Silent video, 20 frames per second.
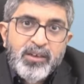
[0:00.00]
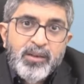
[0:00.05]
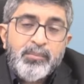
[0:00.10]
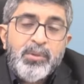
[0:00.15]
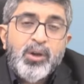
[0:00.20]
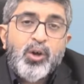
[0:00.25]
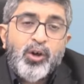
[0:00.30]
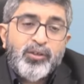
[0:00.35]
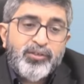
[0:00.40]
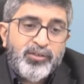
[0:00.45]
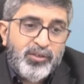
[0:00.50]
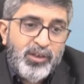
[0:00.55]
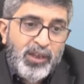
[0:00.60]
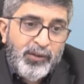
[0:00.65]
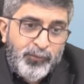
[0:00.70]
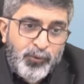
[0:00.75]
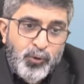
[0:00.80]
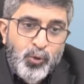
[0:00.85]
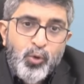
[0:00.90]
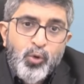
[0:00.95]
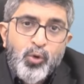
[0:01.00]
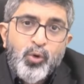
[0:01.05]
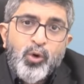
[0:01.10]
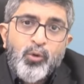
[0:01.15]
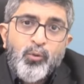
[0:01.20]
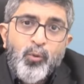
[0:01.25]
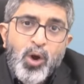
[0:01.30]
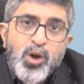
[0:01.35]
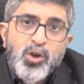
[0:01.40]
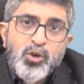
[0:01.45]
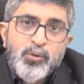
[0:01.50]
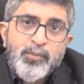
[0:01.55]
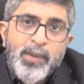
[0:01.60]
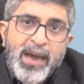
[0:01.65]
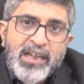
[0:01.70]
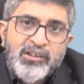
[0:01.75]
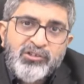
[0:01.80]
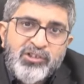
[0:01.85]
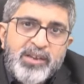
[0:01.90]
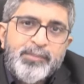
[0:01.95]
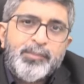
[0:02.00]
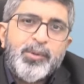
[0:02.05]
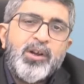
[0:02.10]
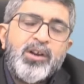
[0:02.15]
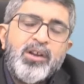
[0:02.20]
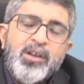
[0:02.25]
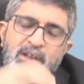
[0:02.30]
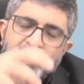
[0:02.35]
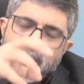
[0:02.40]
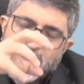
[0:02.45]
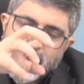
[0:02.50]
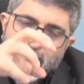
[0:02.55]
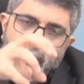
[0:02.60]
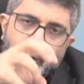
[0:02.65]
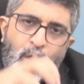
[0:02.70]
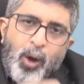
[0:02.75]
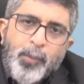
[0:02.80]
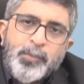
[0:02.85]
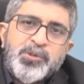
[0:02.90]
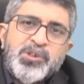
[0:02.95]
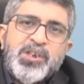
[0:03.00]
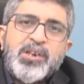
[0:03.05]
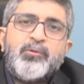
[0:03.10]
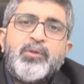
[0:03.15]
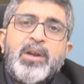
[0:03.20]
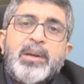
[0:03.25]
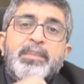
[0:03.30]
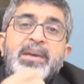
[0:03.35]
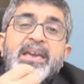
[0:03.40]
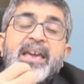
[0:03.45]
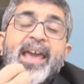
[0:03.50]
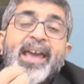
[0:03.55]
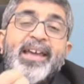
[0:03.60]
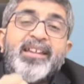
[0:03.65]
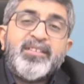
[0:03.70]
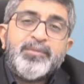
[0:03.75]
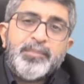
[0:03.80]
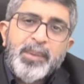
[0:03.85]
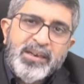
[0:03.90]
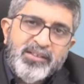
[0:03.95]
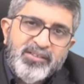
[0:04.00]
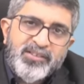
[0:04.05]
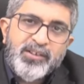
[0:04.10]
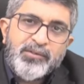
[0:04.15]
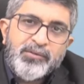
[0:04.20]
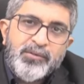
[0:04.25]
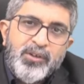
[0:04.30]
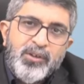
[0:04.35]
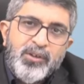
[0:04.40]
Because if you want to buy cheaper, that option will be expensive.